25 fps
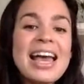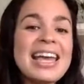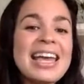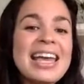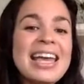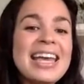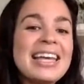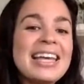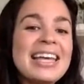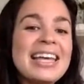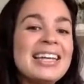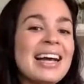
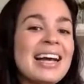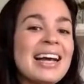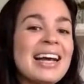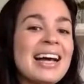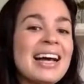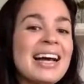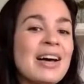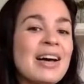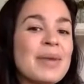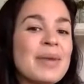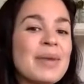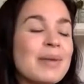and
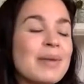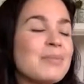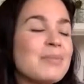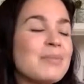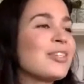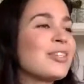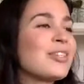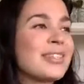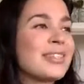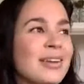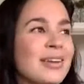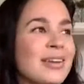um, I'm
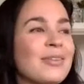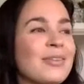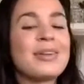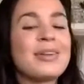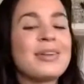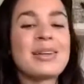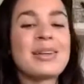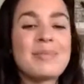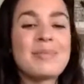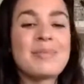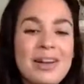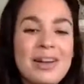just now
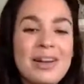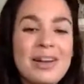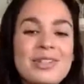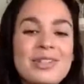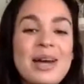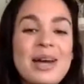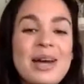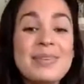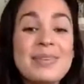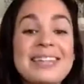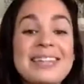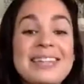learning about
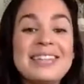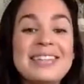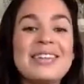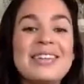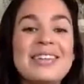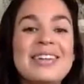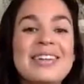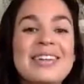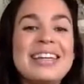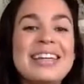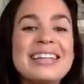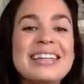Japanese
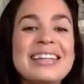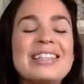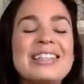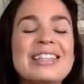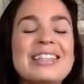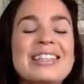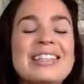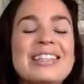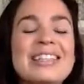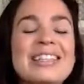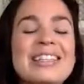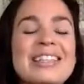ingredients.
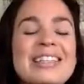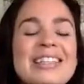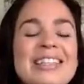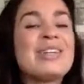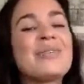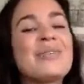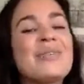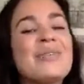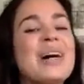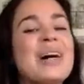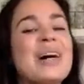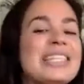So it was
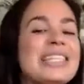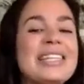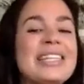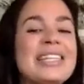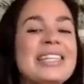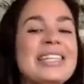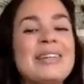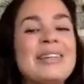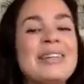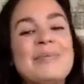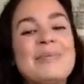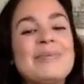fun to watch
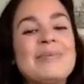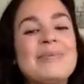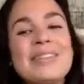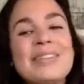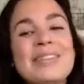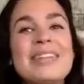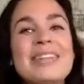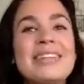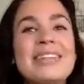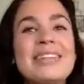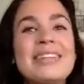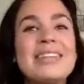him
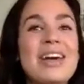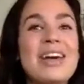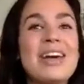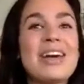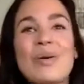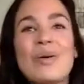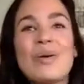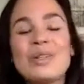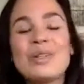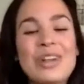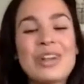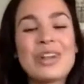go
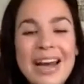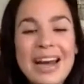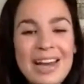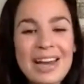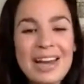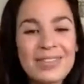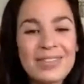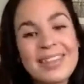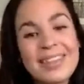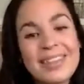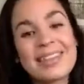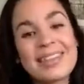and try
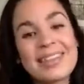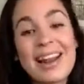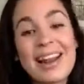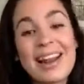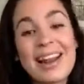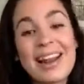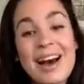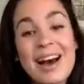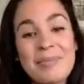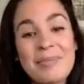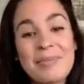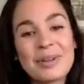everything
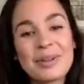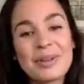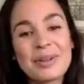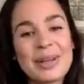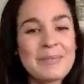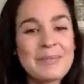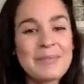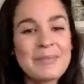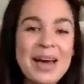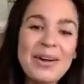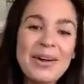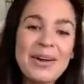that I'm
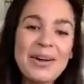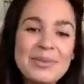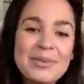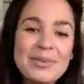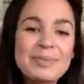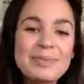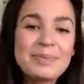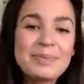learning about.